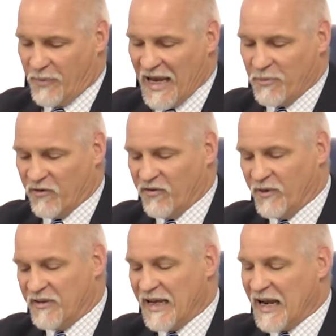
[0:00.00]
paper
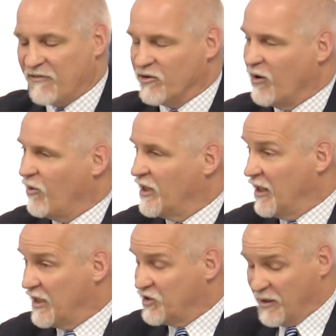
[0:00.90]
from the day after I won the
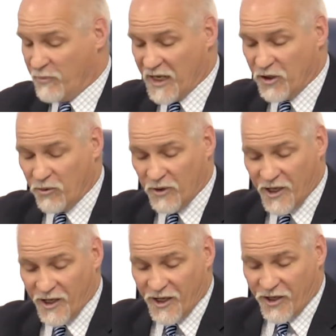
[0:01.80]
election. And Ben,
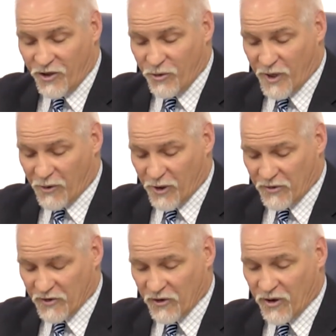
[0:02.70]
I
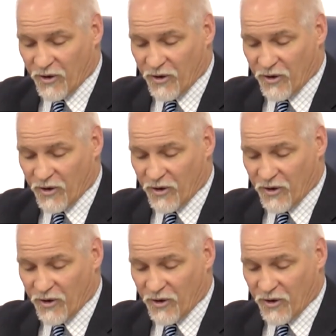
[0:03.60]
wrote this